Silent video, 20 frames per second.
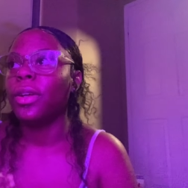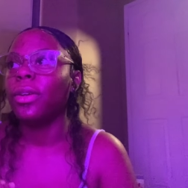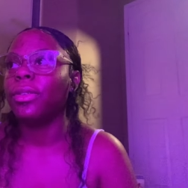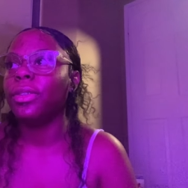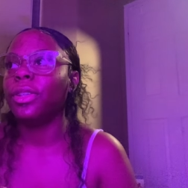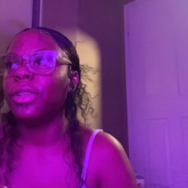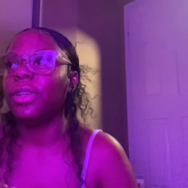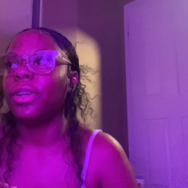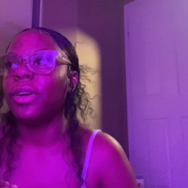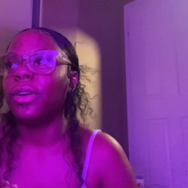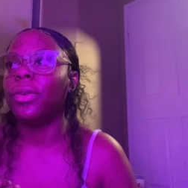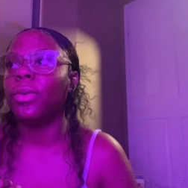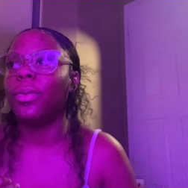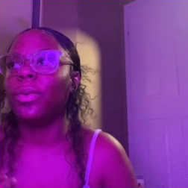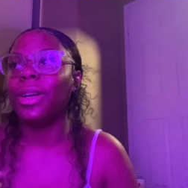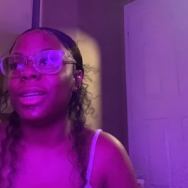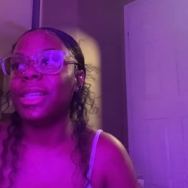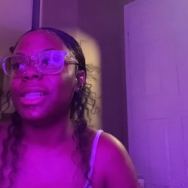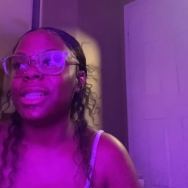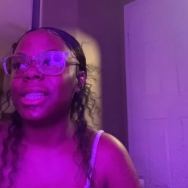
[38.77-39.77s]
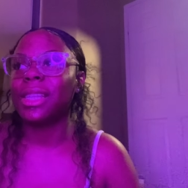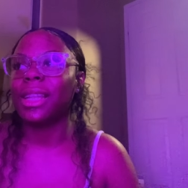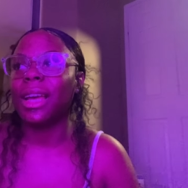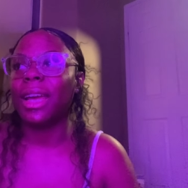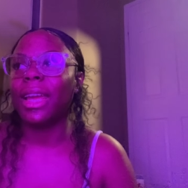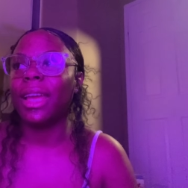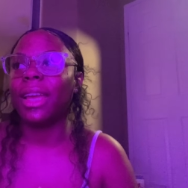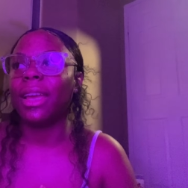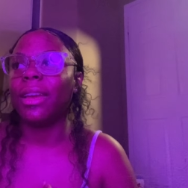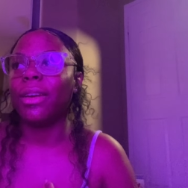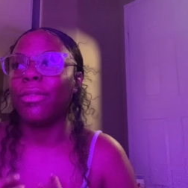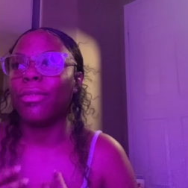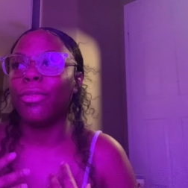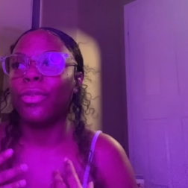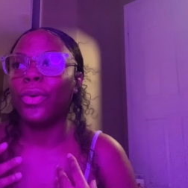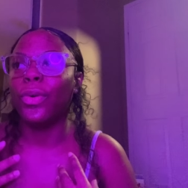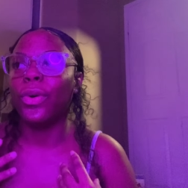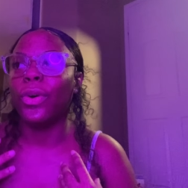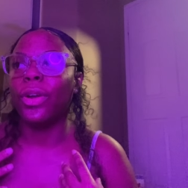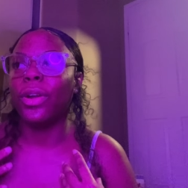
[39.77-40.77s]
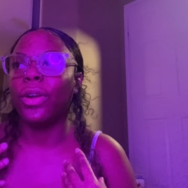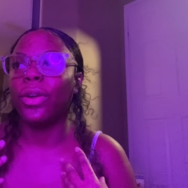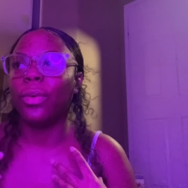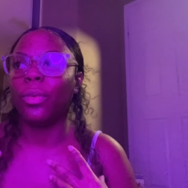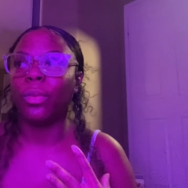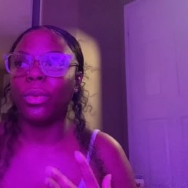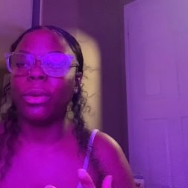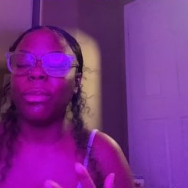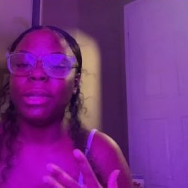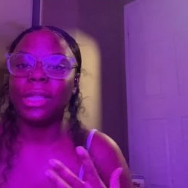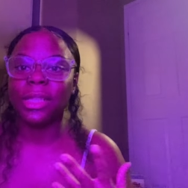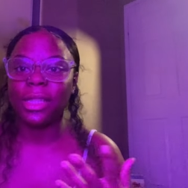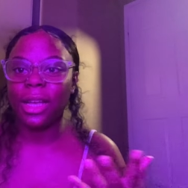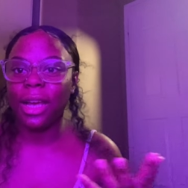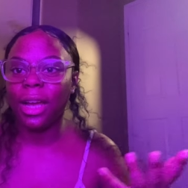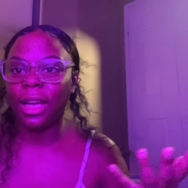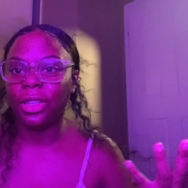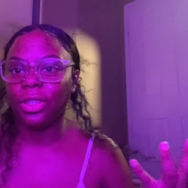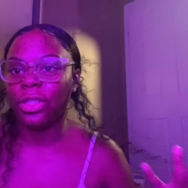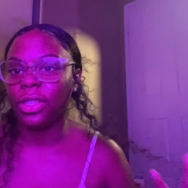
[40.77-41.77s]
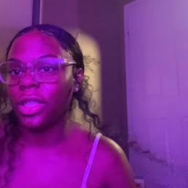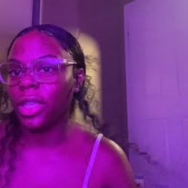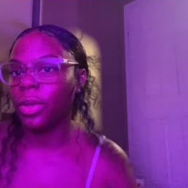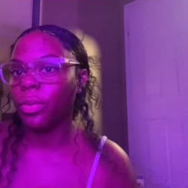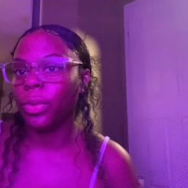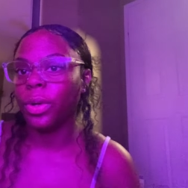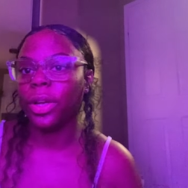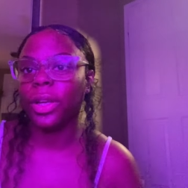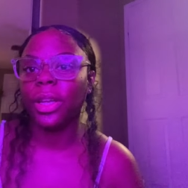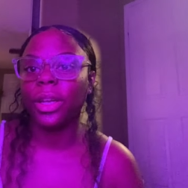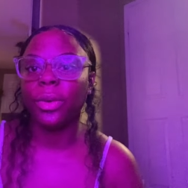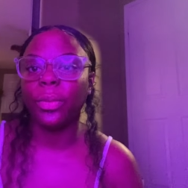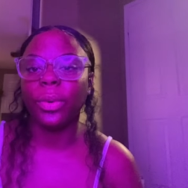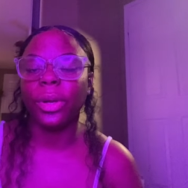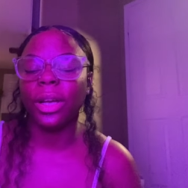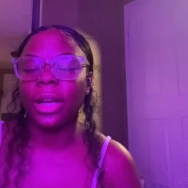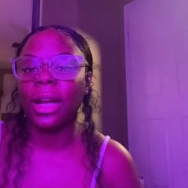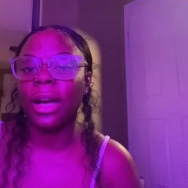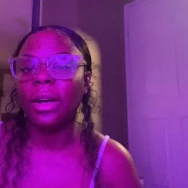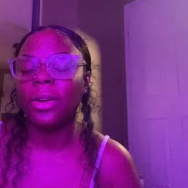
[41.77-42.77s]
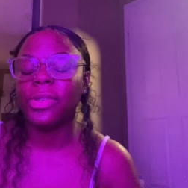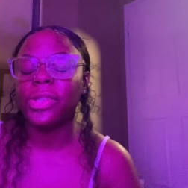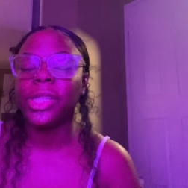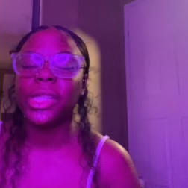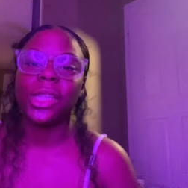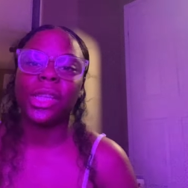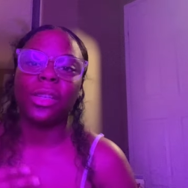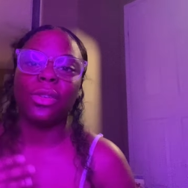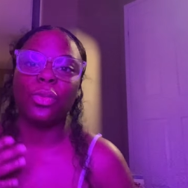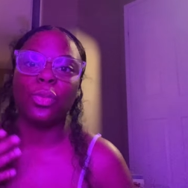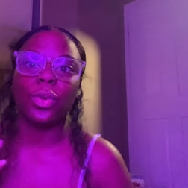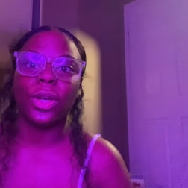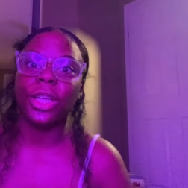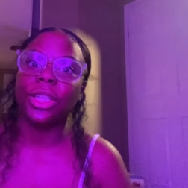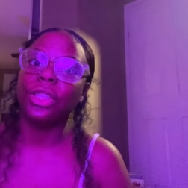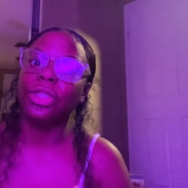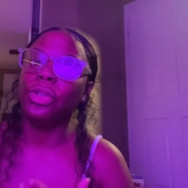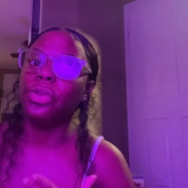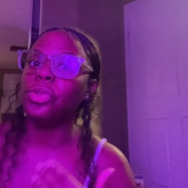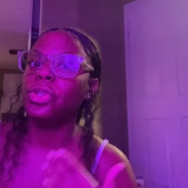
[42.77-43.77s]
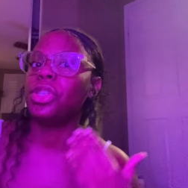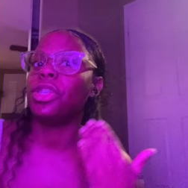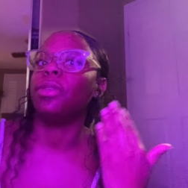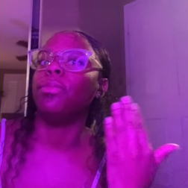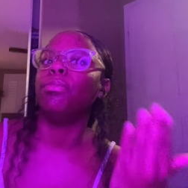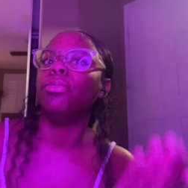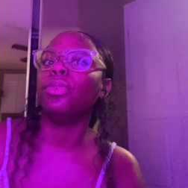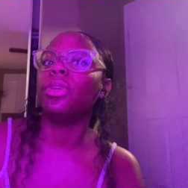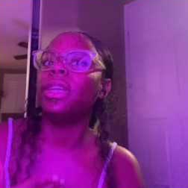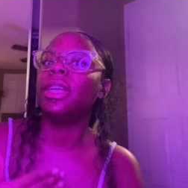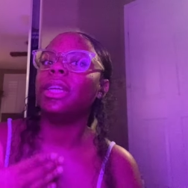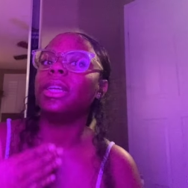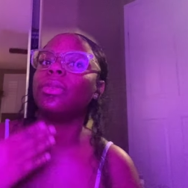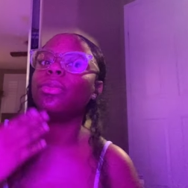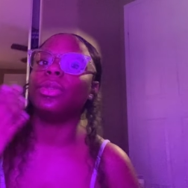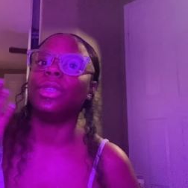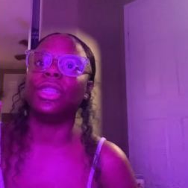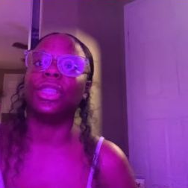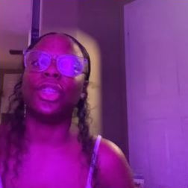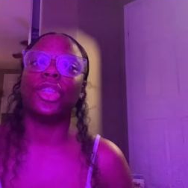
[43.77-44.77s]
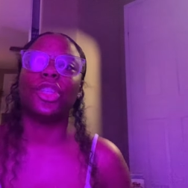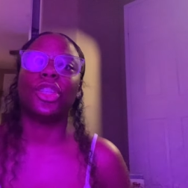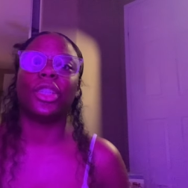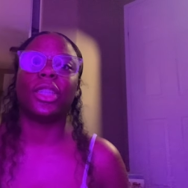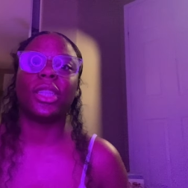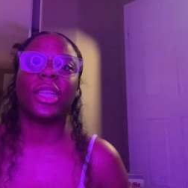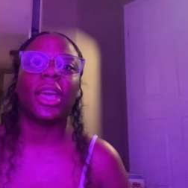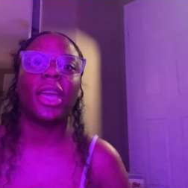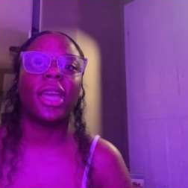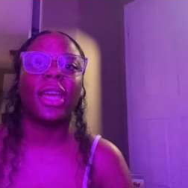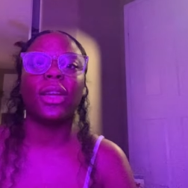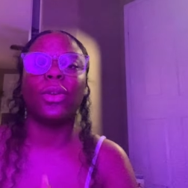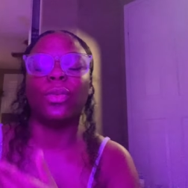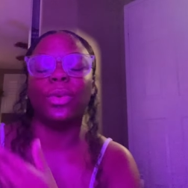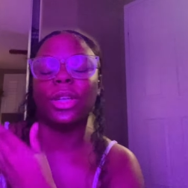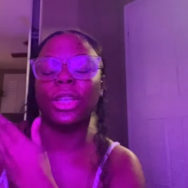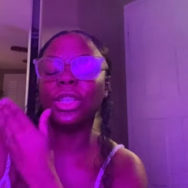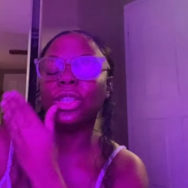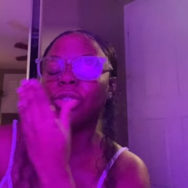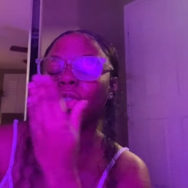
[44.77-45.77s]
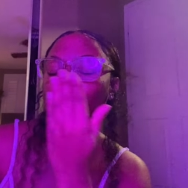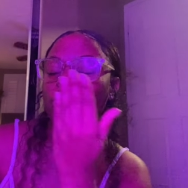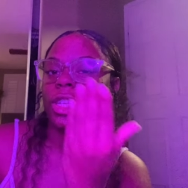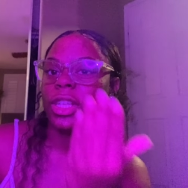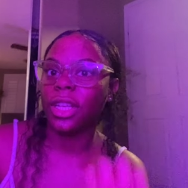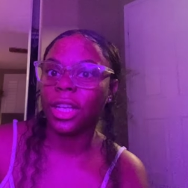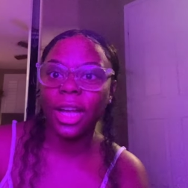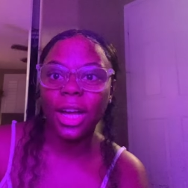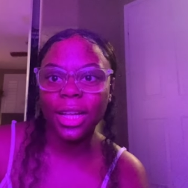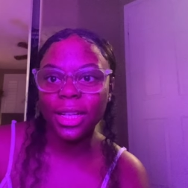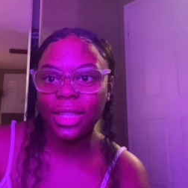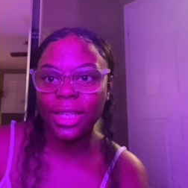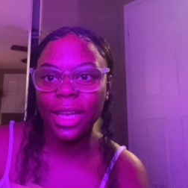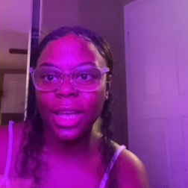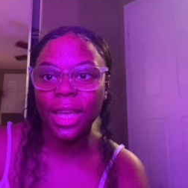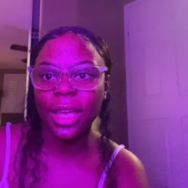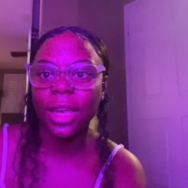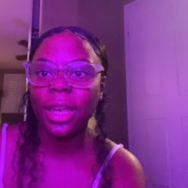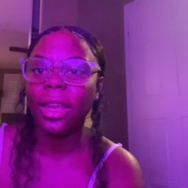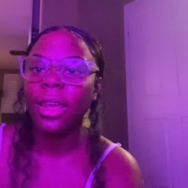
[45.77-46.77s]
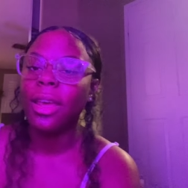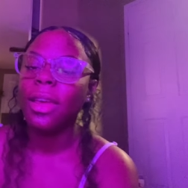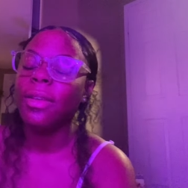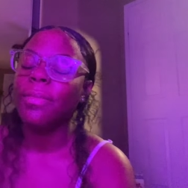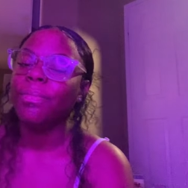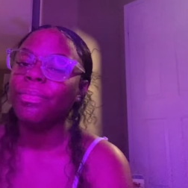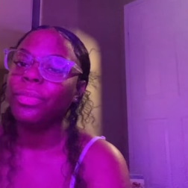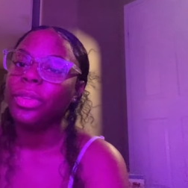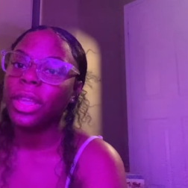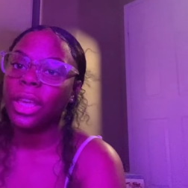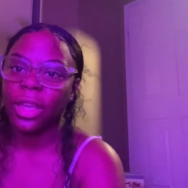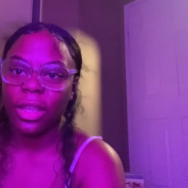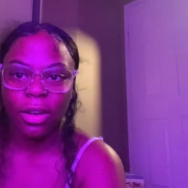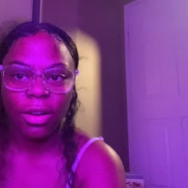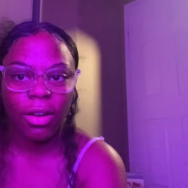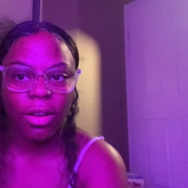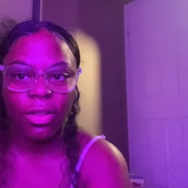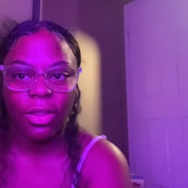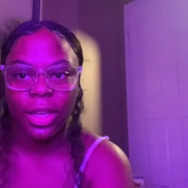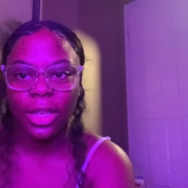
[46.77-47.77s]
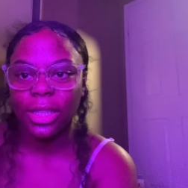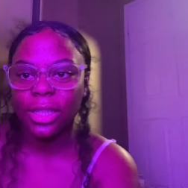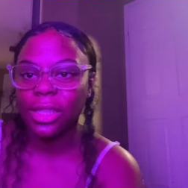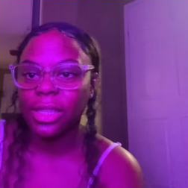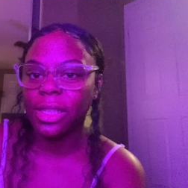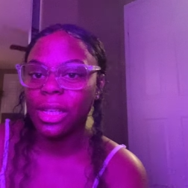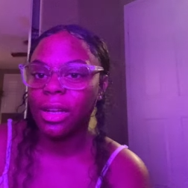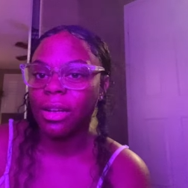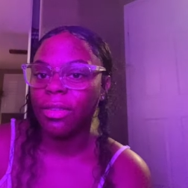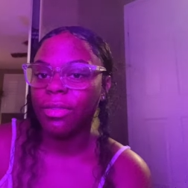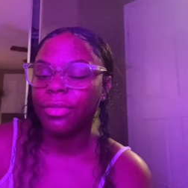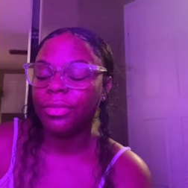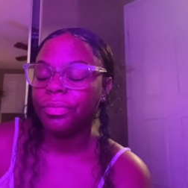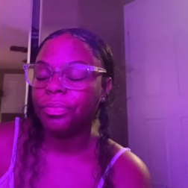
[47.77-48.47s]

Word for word: you know, what it's like for women to actually work in a warehouse and what you should bring, what you should take, what you should not take, and all that good stuff.